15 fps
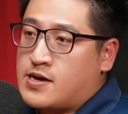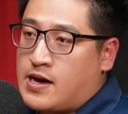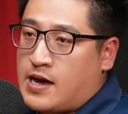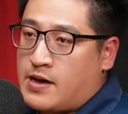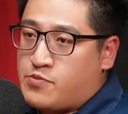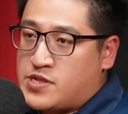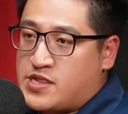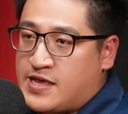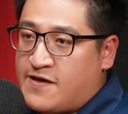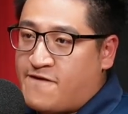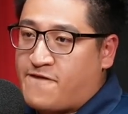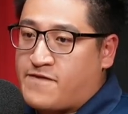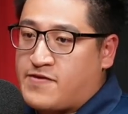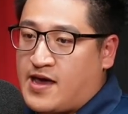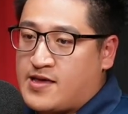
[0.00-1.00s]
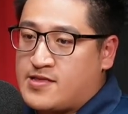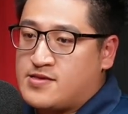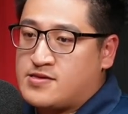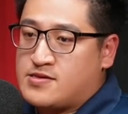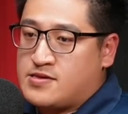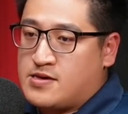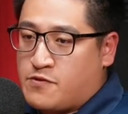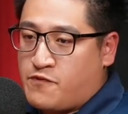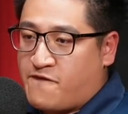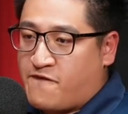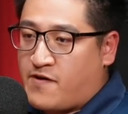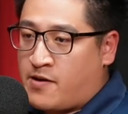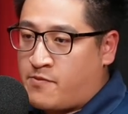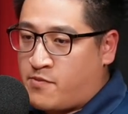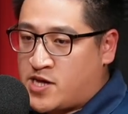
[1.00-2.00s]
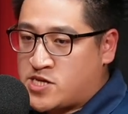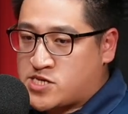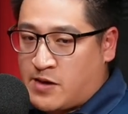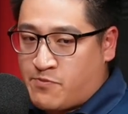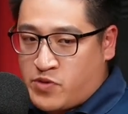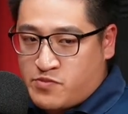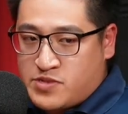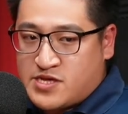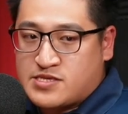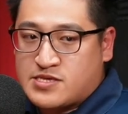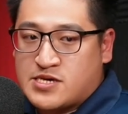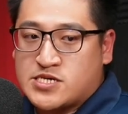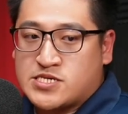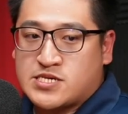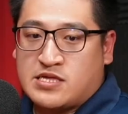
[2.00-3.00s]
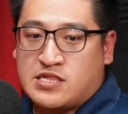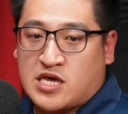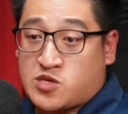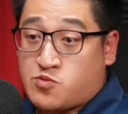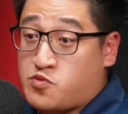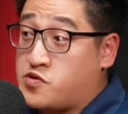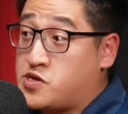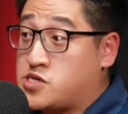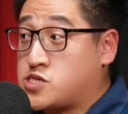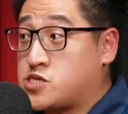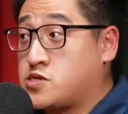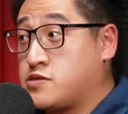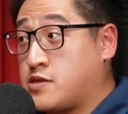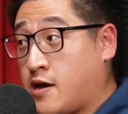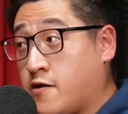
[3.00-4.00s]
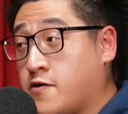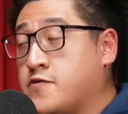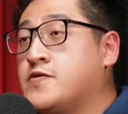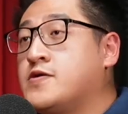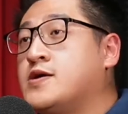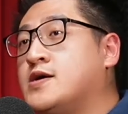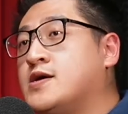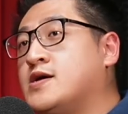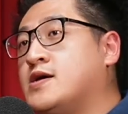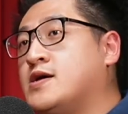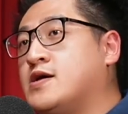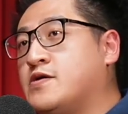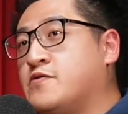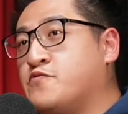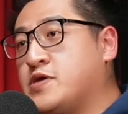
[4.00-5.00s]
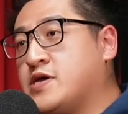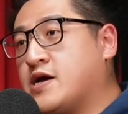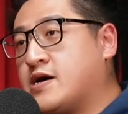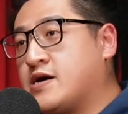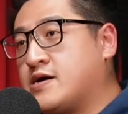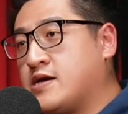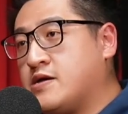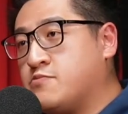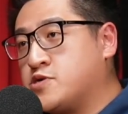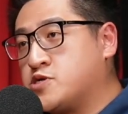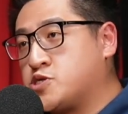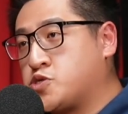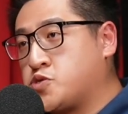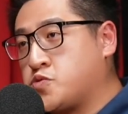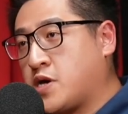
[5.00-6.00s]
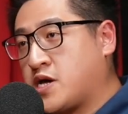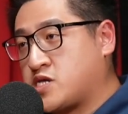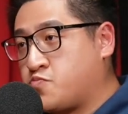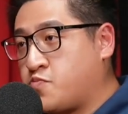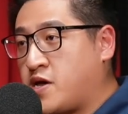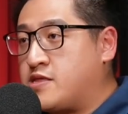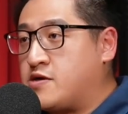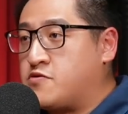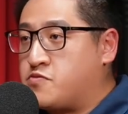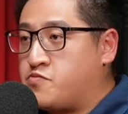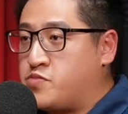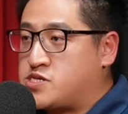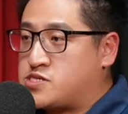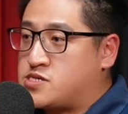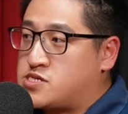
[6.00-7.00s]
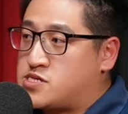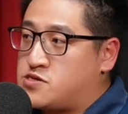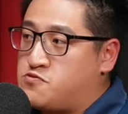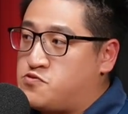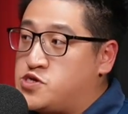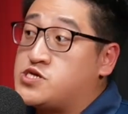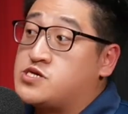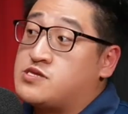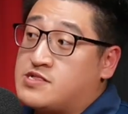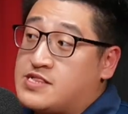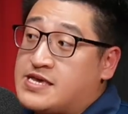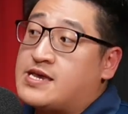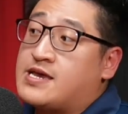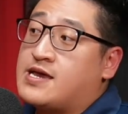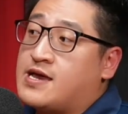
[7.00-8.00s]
I believe that with Arkmind's capabilities and experience now, we are able to expand our business regionally.